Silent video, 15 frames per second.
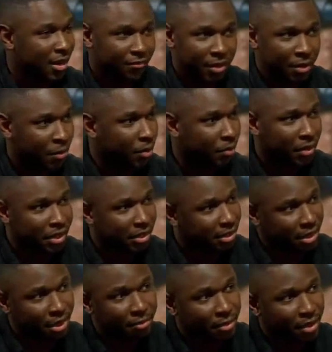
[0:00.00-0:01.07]
if they weren't willing
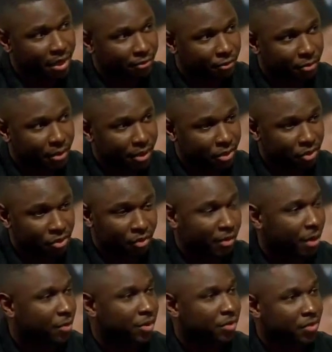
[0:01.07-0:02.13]
to give me that information, or
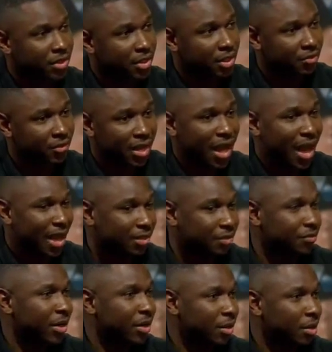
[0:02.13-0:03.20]
if I wasn't receiving it, I had
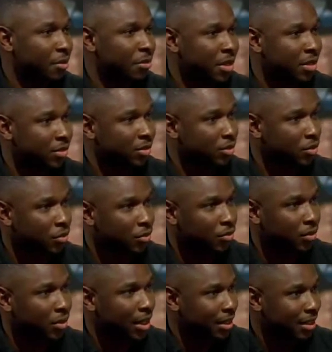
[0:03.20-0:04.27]
to find other means
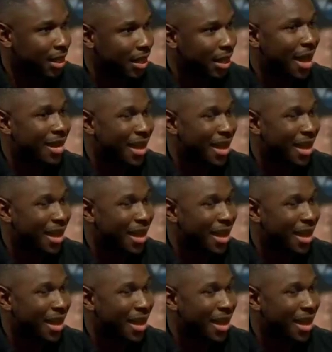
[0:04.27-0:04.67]
to get that.